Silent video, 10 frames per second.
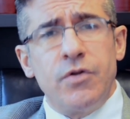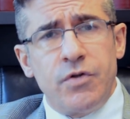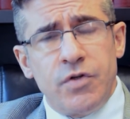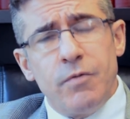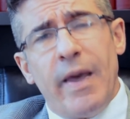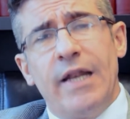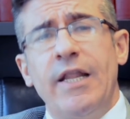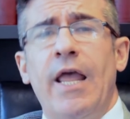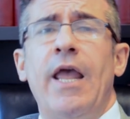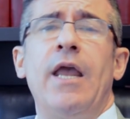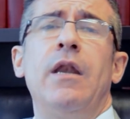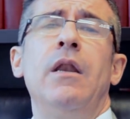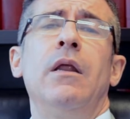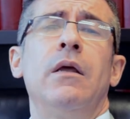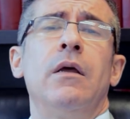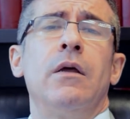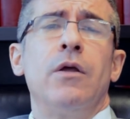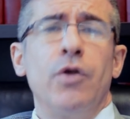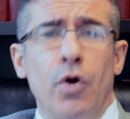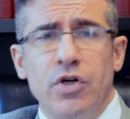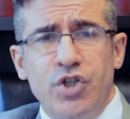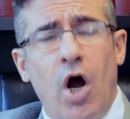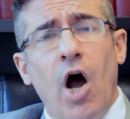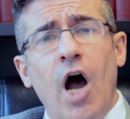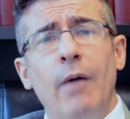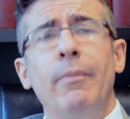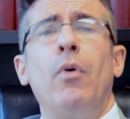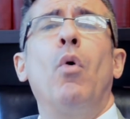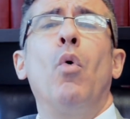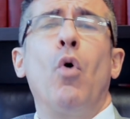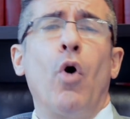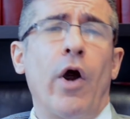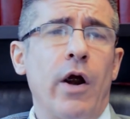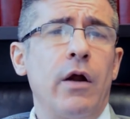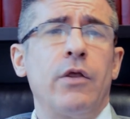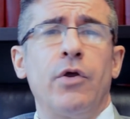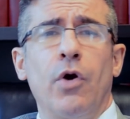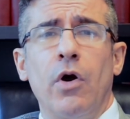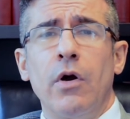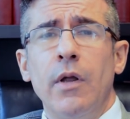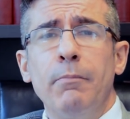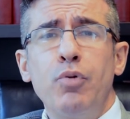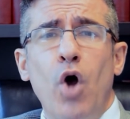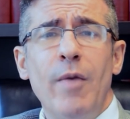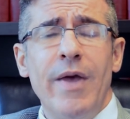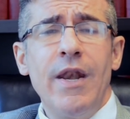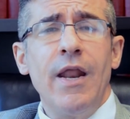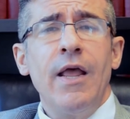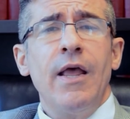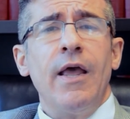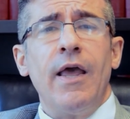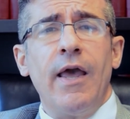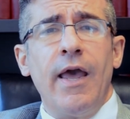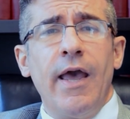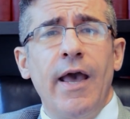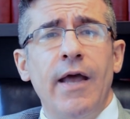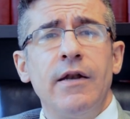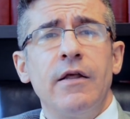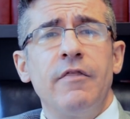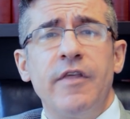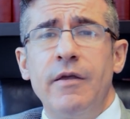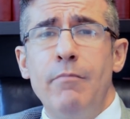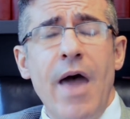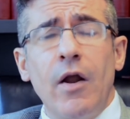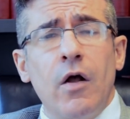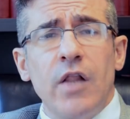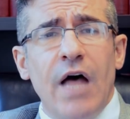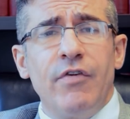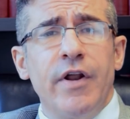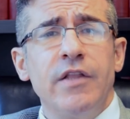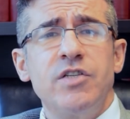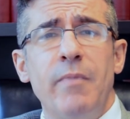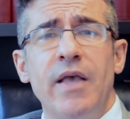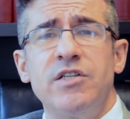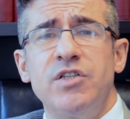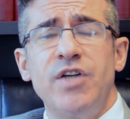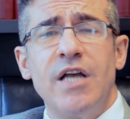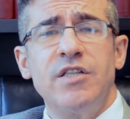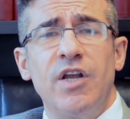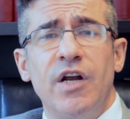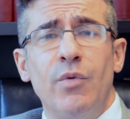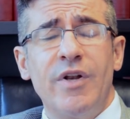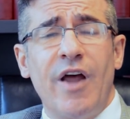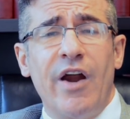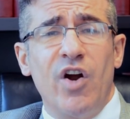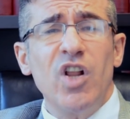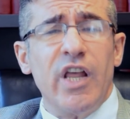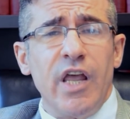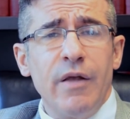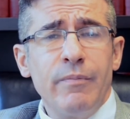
to maintain your job or your employment, and the medical evidence may suggest that you're going to retire early.